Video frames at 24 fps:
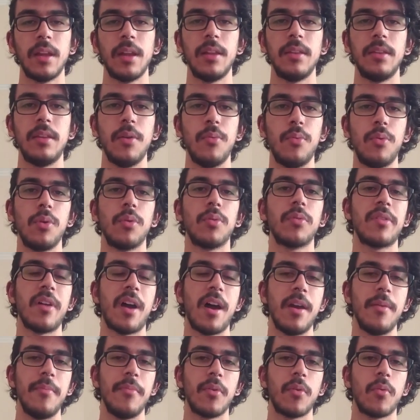the
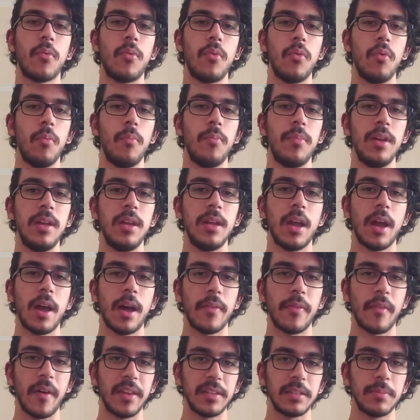real-time will be a
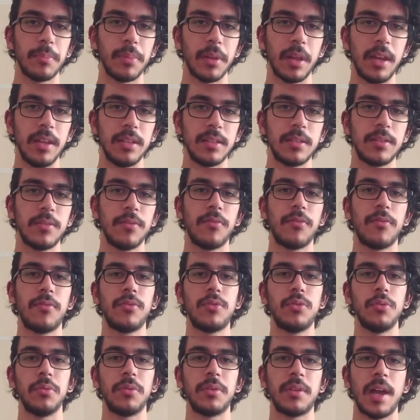nice place
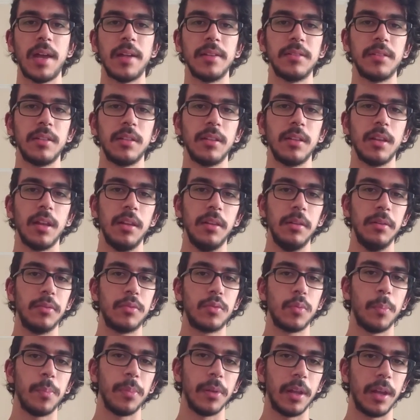to testing and
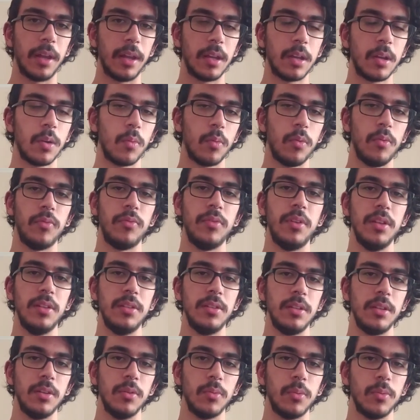to play with the
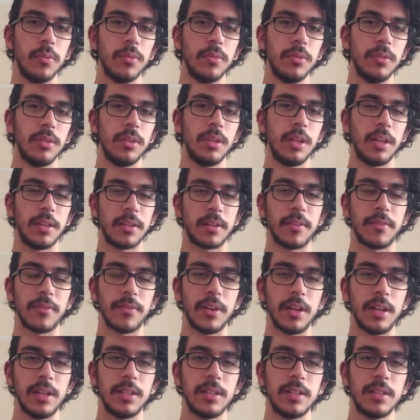new
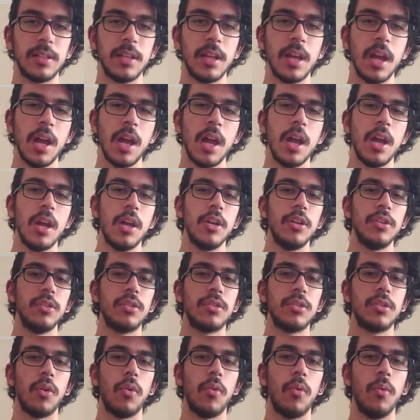interface.
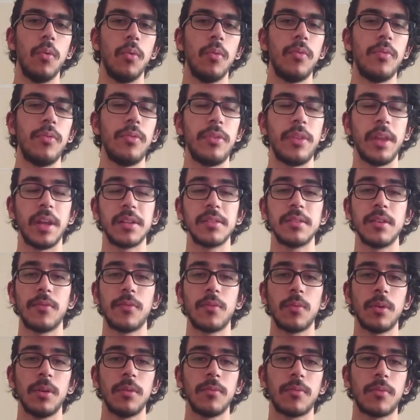So thanks
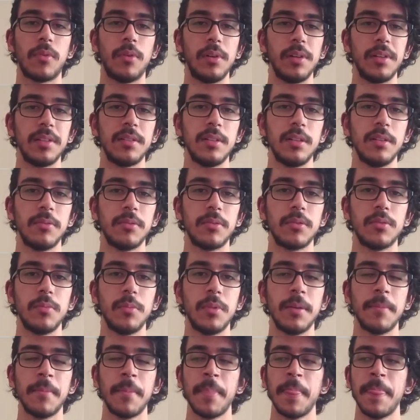everyone for listening to
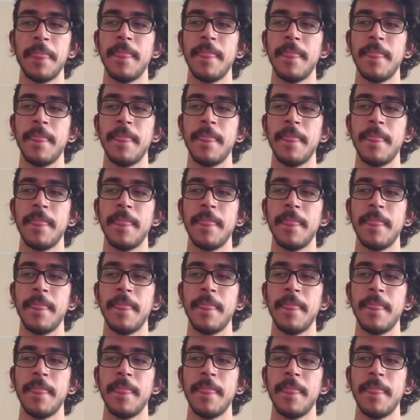me,